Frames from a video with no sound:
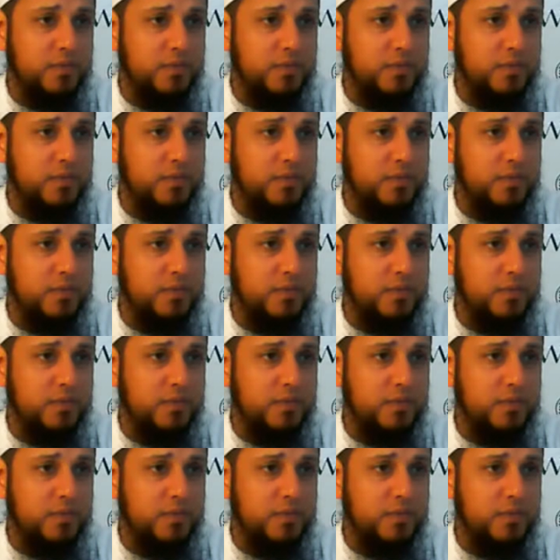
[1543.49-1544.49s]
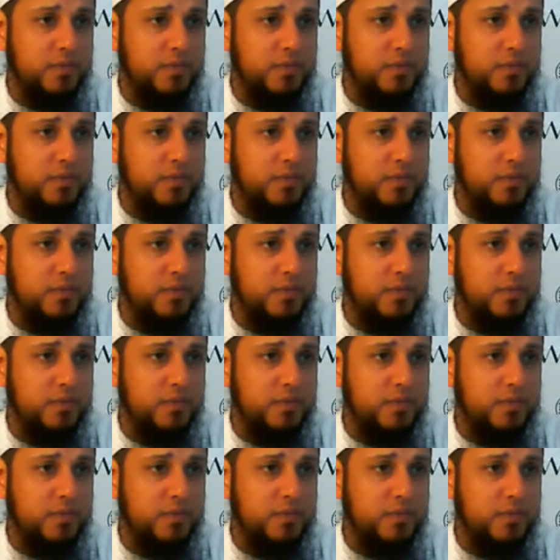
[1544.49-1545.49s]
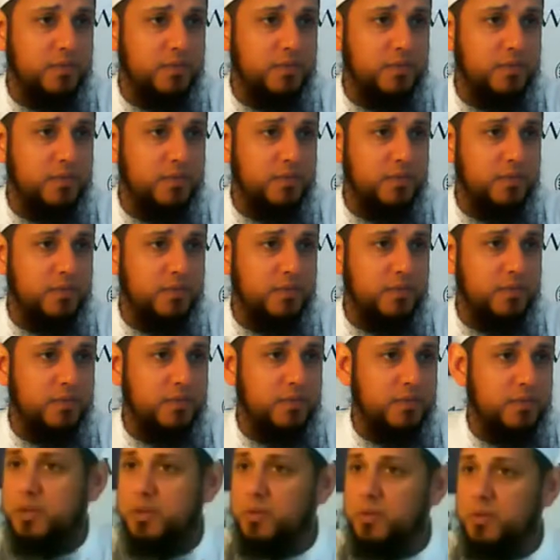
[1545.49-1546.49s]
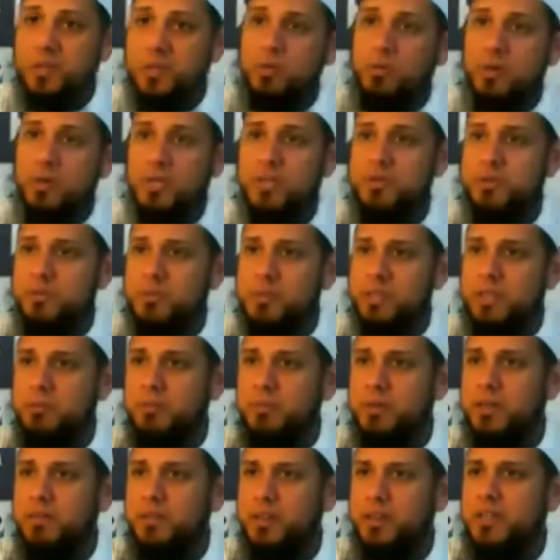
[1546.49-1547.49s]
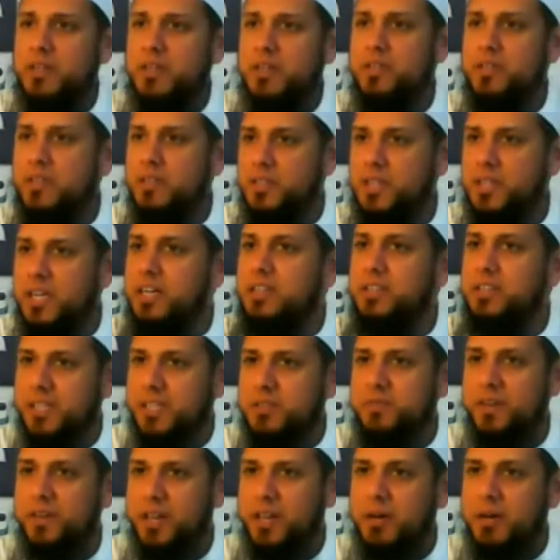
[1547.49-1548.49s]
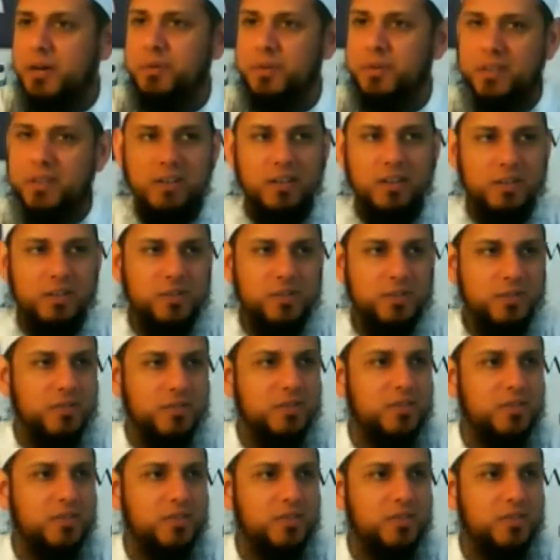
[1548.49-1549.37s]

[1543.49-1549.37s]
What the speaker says: that my parents are doing so much for me, but eventually the child gets fed up with it also.